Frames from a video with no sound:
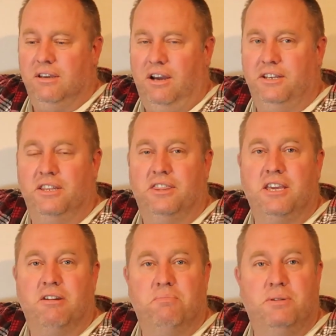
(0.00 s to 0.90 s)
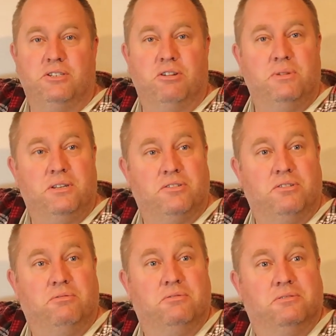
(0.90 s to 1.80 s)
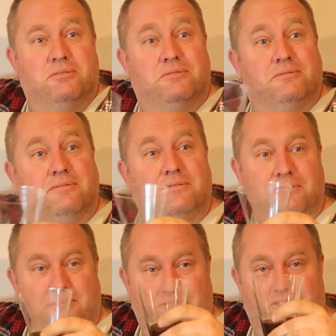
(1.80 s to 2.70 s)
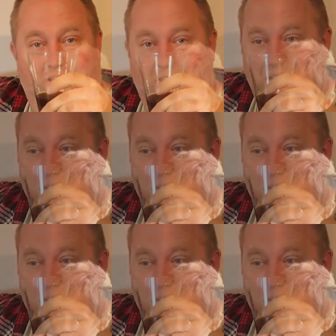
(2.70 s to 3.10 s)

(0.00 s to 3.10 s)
I didn't think it would be so medicinal. Yes.